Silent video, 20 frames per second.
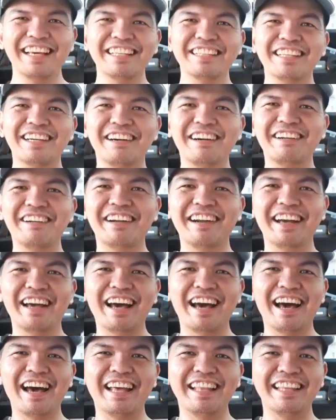So
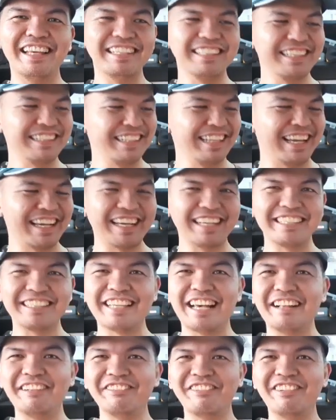this is like a
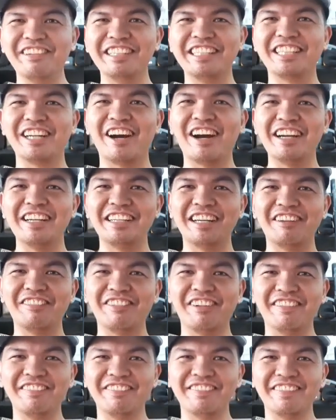cell phone charger
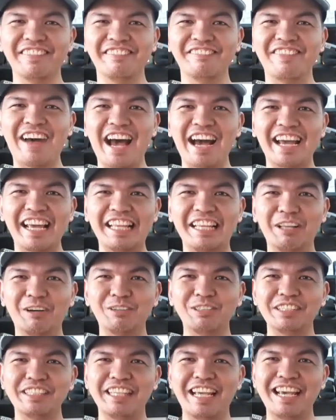from back in
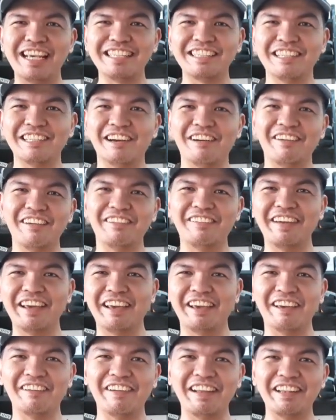those days. You know,
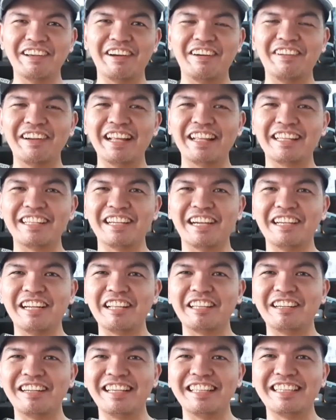when you own a
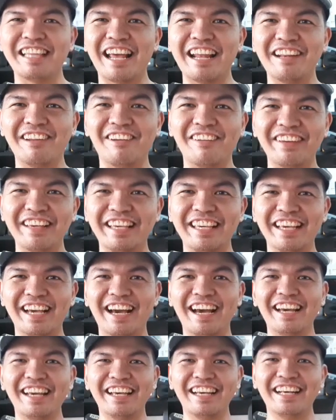3310
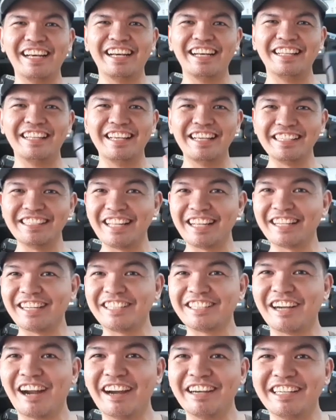Nokia, this is like the
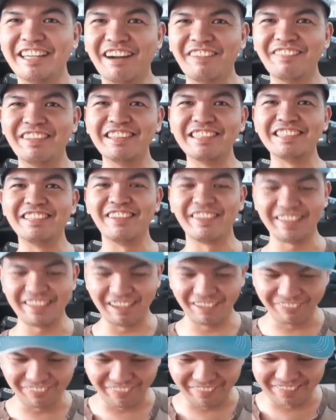charger of those
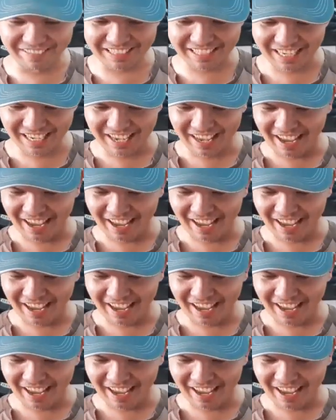Nokia phones.